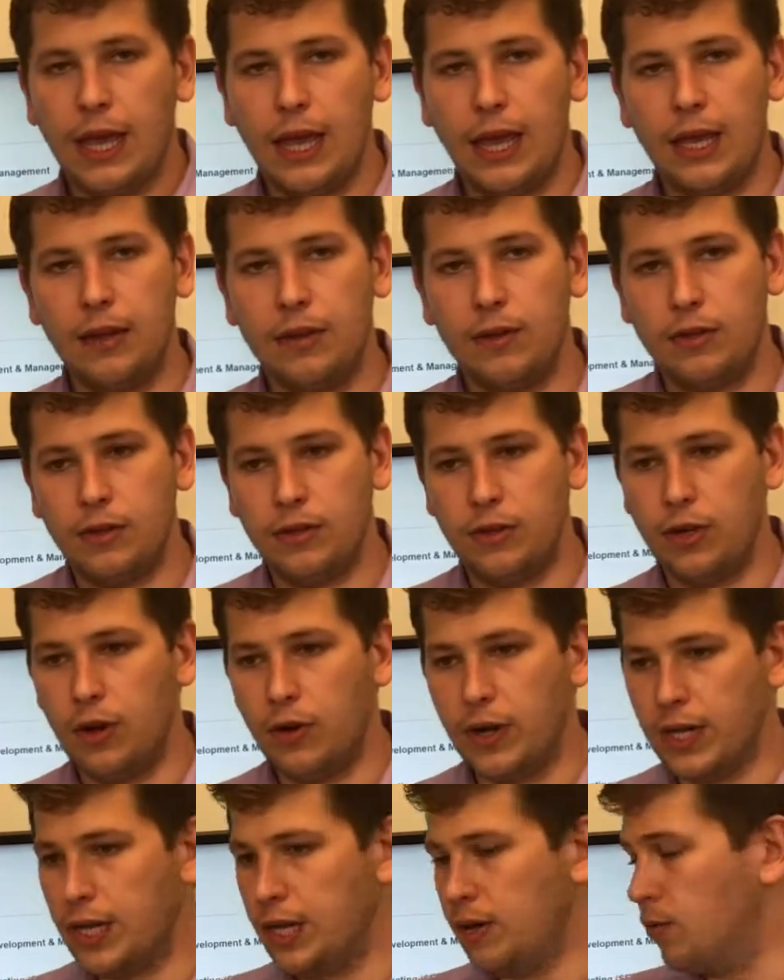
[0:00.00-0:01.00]
And
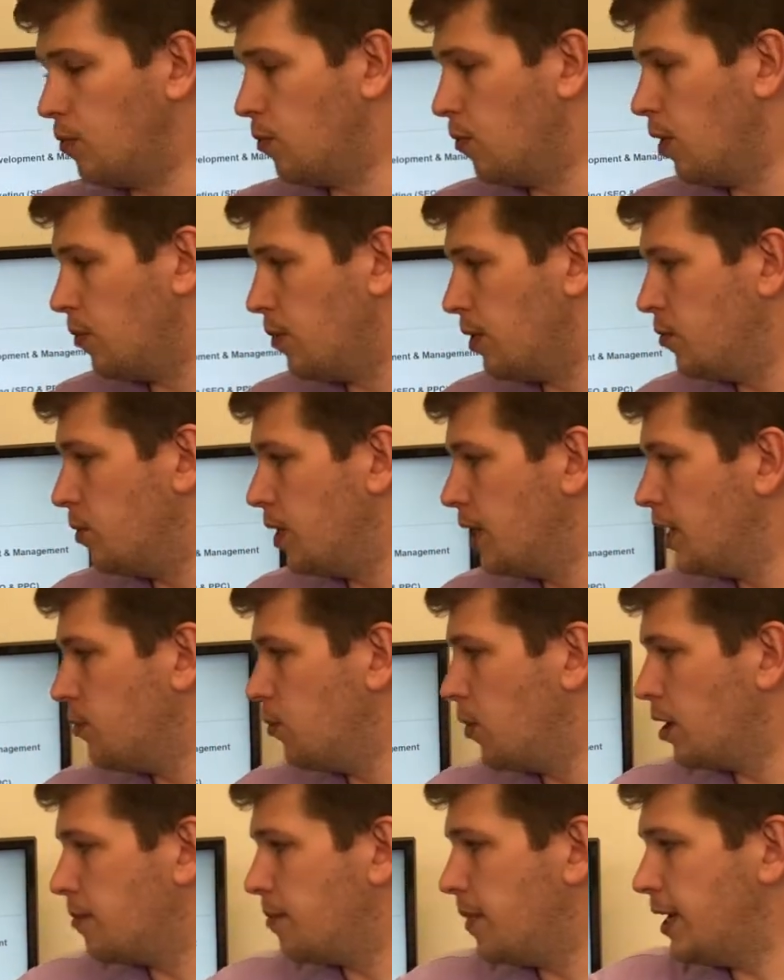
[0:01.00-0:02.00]
again, what we really
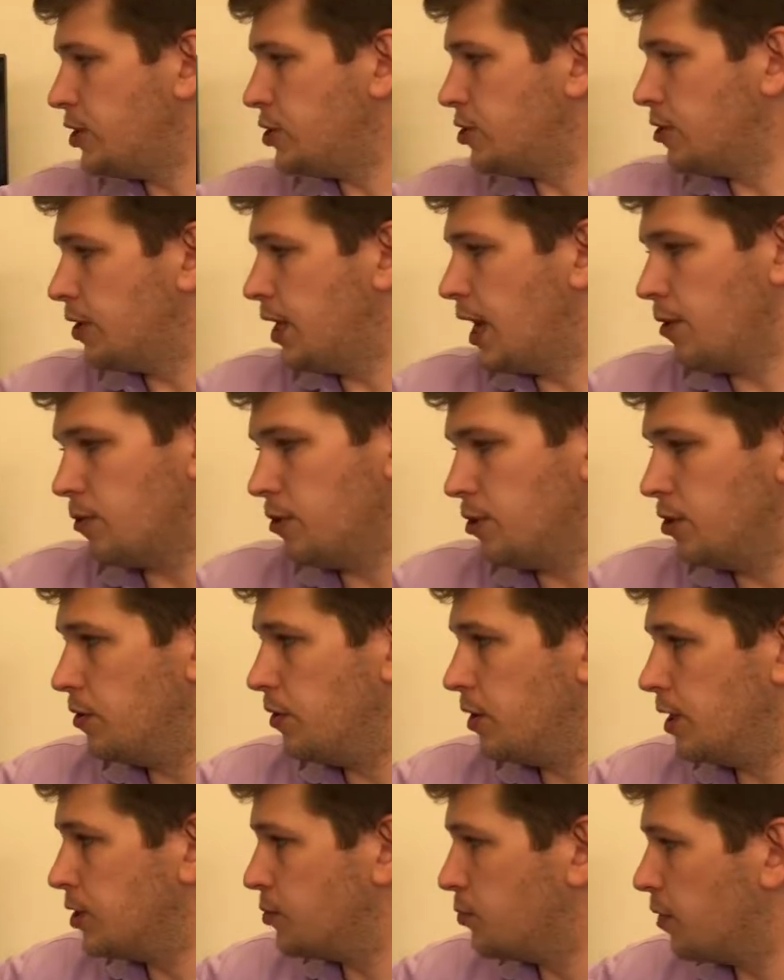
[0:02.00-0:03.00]
want to make sure that we're
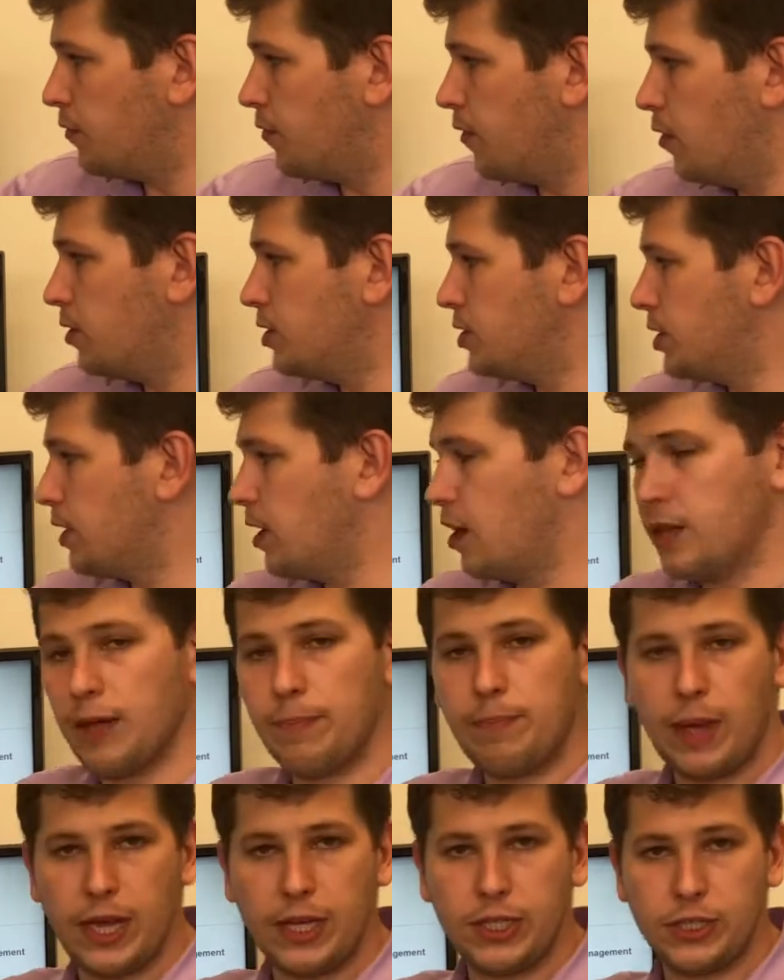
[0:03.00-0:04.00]
doing is we're focusing on the
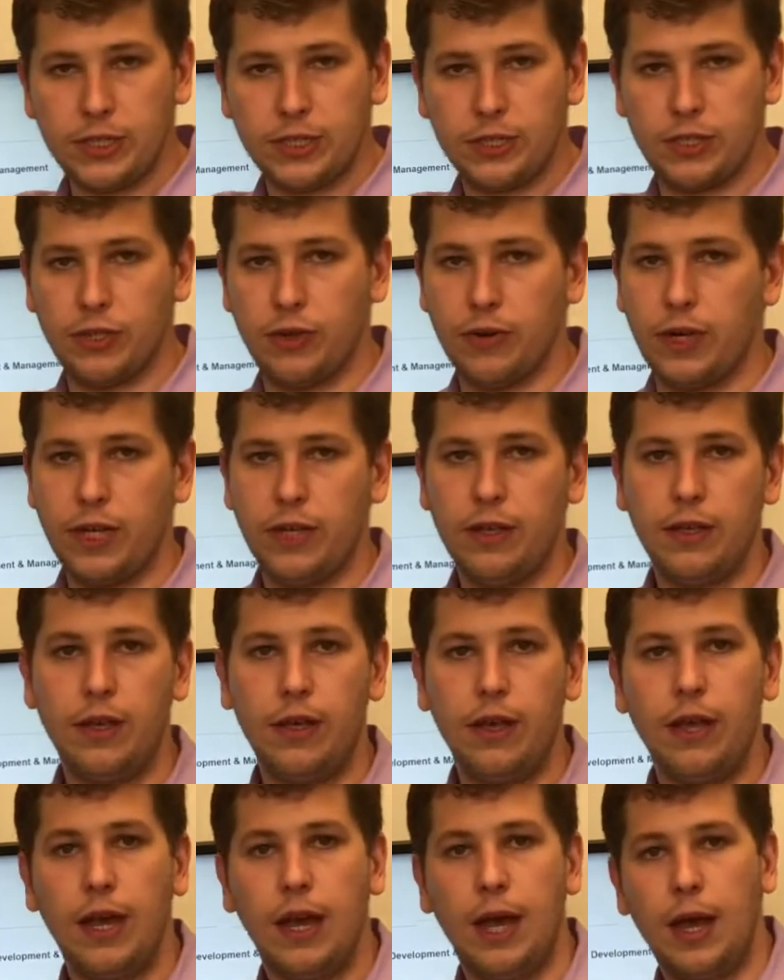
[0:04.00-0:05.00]
patient journey.
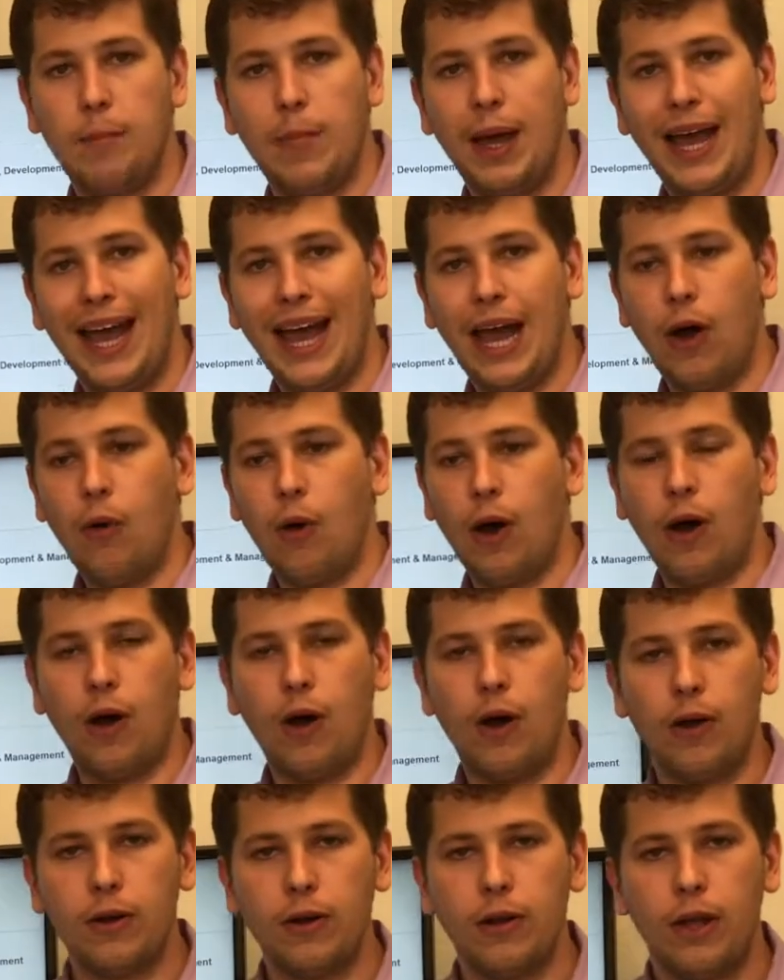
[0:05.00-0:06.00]
How
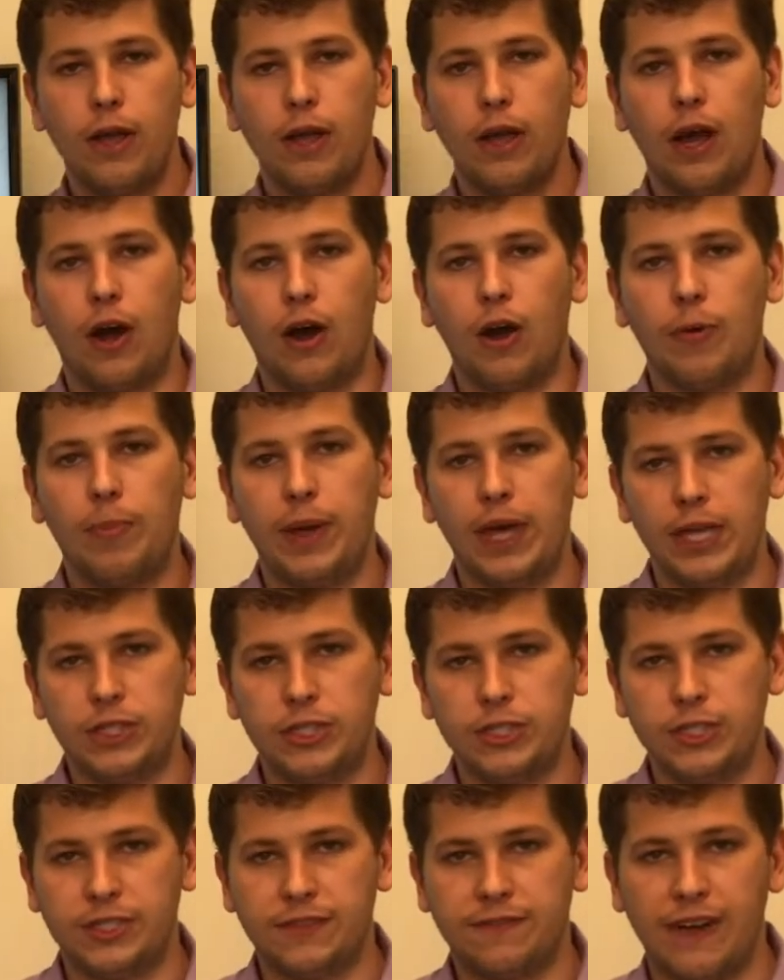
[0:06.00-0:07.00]
are our
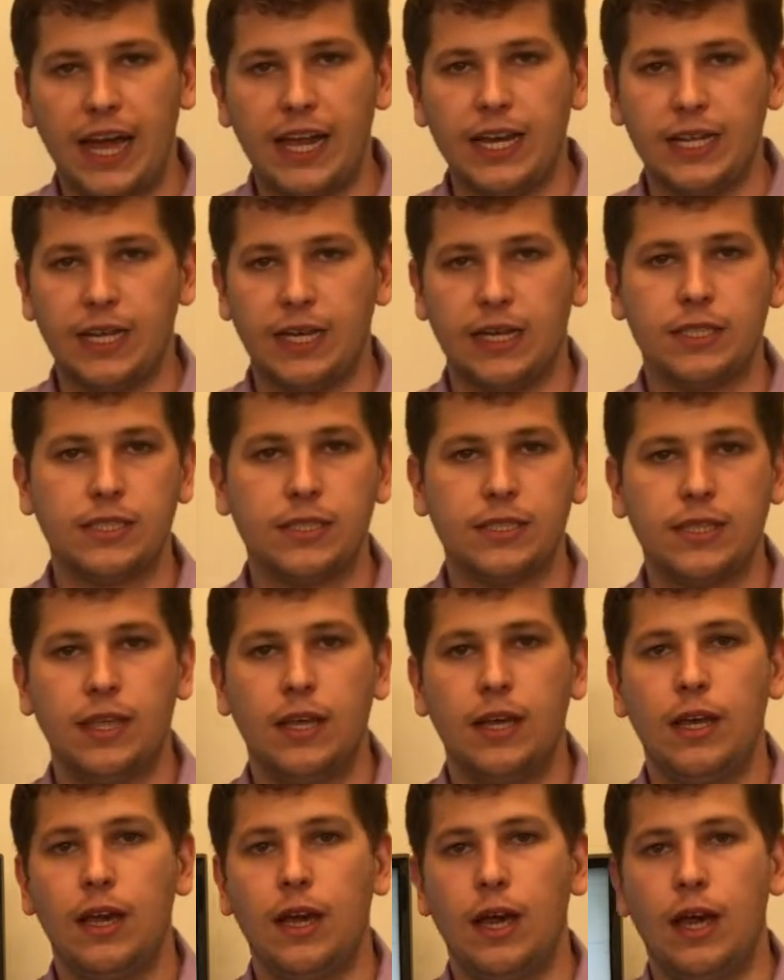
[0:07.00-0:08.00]
patients finding us?
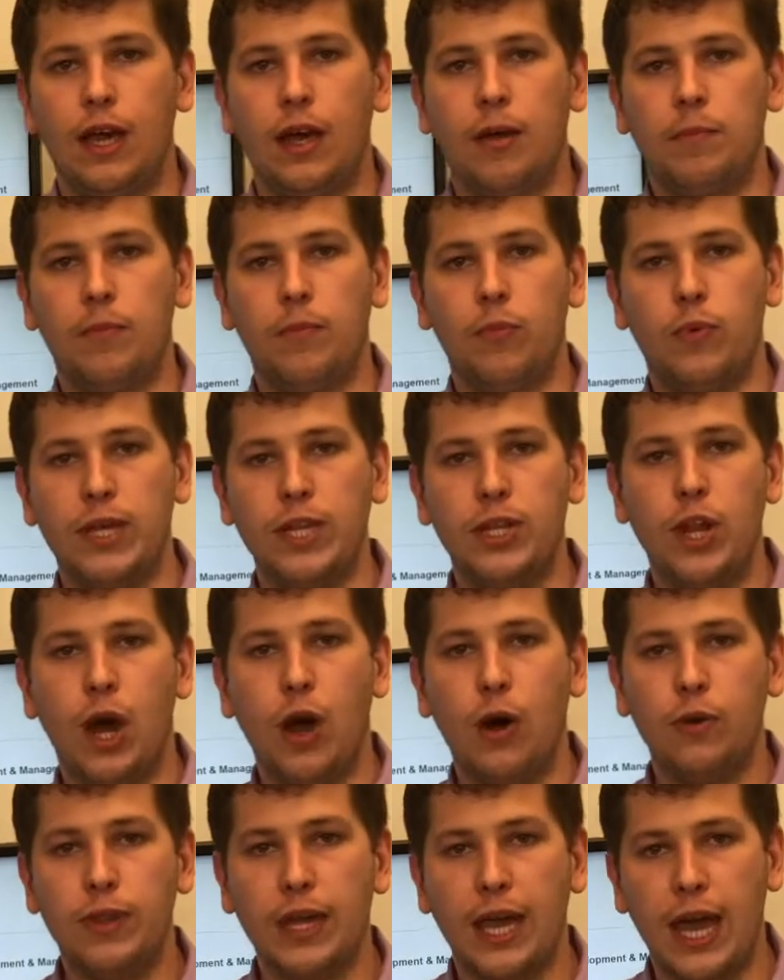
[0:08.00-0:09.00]
We
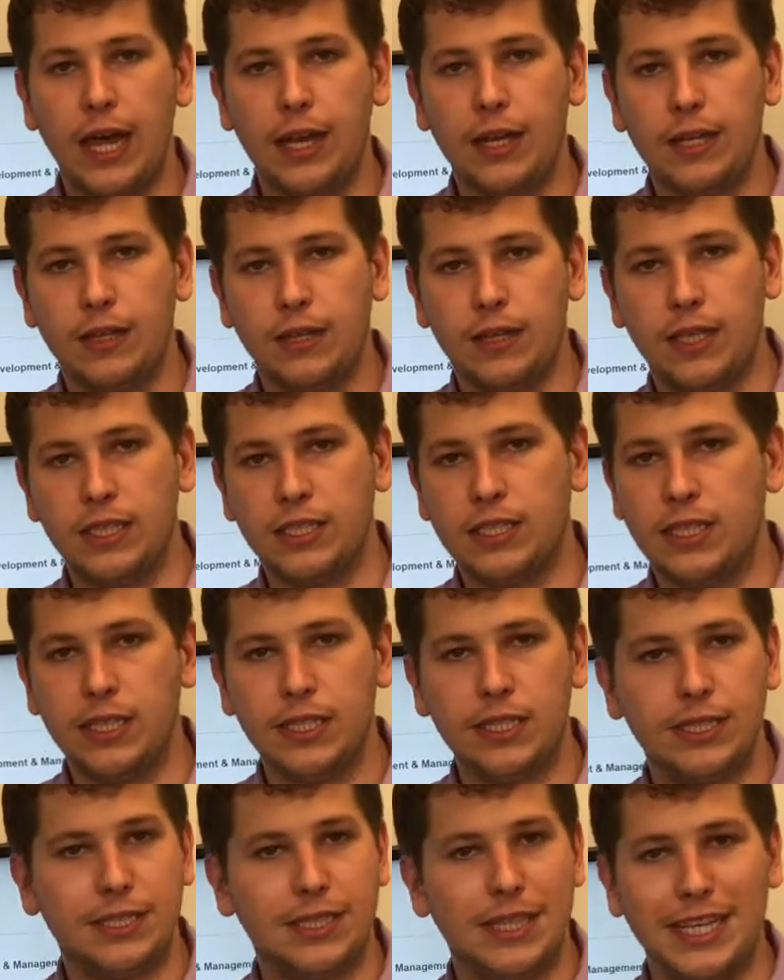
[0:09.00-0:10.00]
know that this
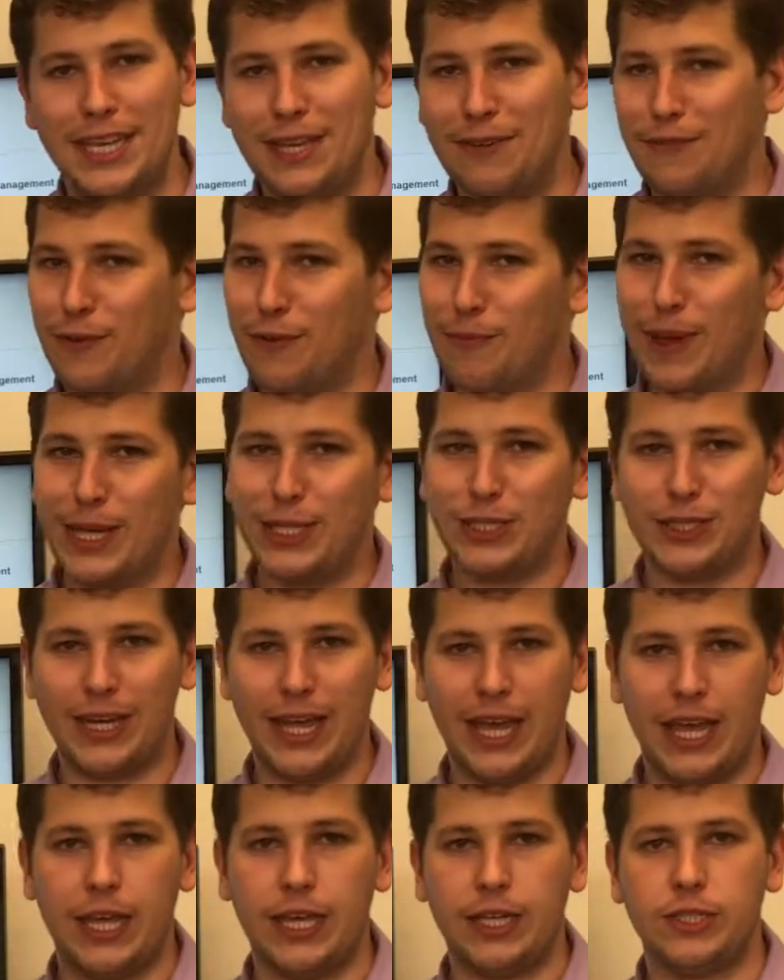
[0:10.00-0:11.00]
is the information
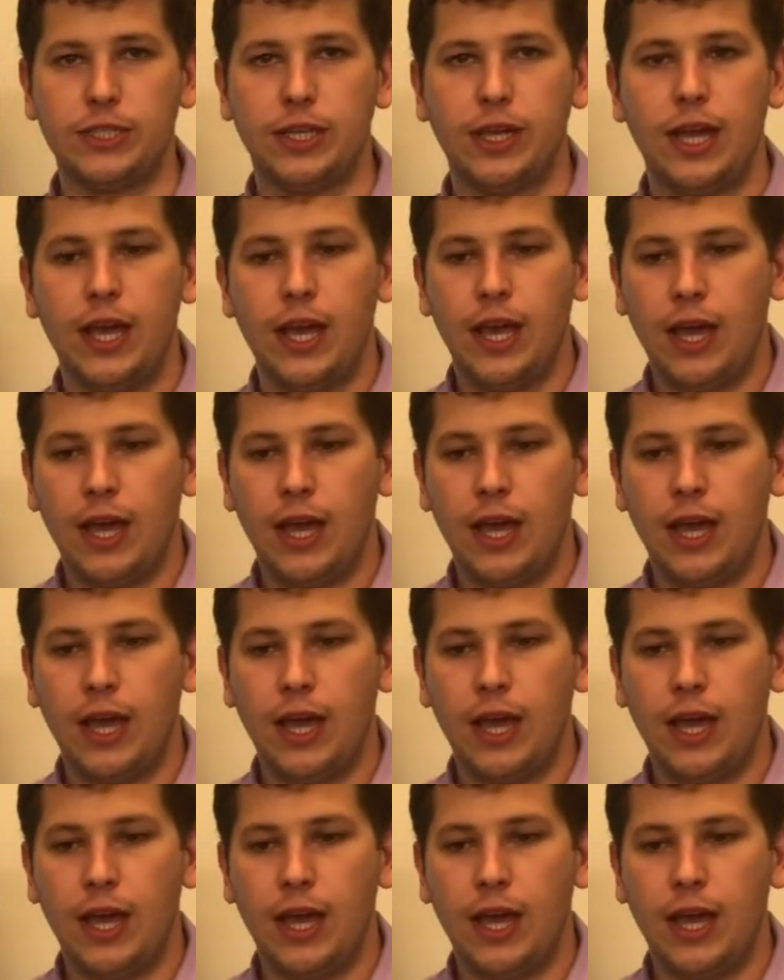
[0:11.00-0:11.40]
age.